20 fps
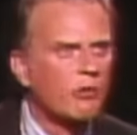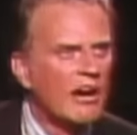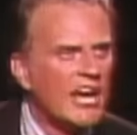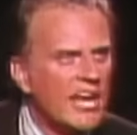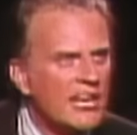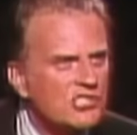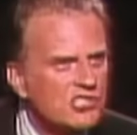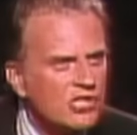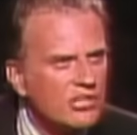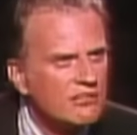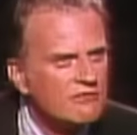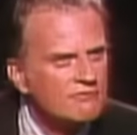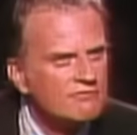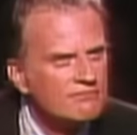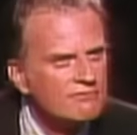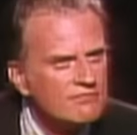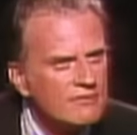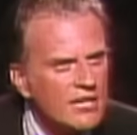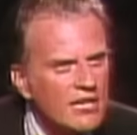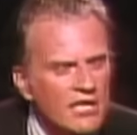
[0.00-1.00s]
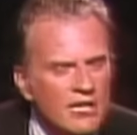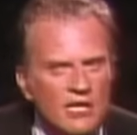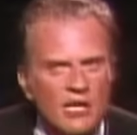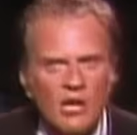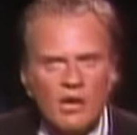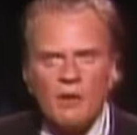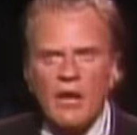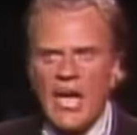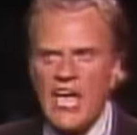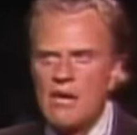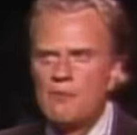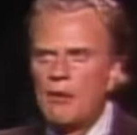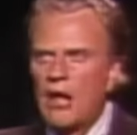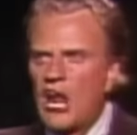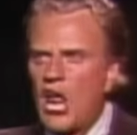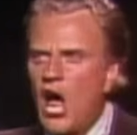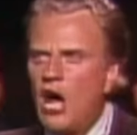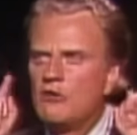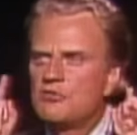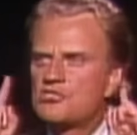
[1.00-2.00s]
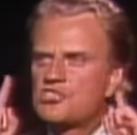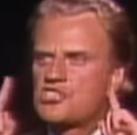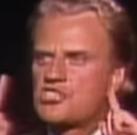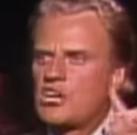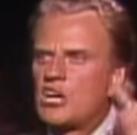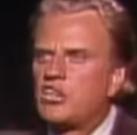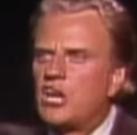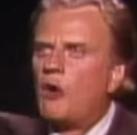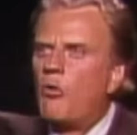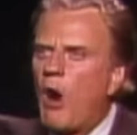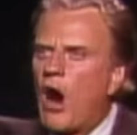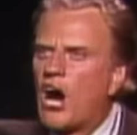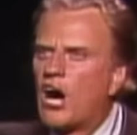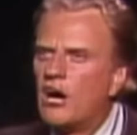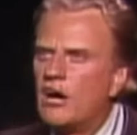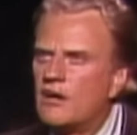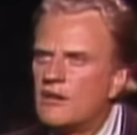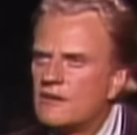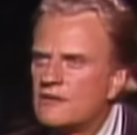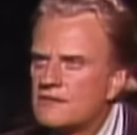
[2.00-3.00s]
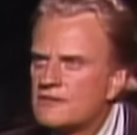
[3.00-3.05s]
religion. He belongs to the world.